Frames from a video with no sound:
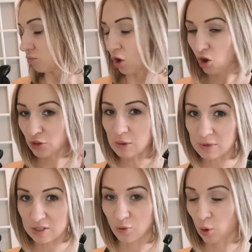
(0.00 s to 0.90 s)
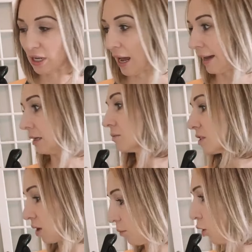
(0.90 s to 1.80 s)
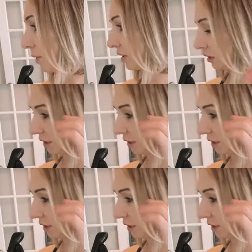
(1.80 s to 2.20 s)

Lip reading: whole thing was 40 items, so I'm hoping